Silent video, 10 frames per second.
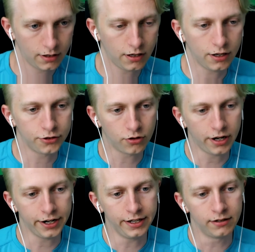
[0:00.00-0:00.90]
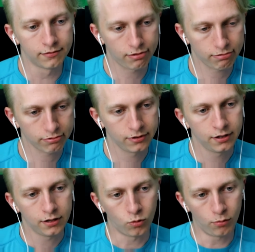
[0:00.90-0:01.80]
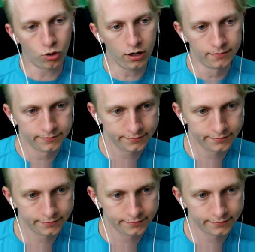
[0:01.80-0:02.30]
Oh, Drudigan. One more?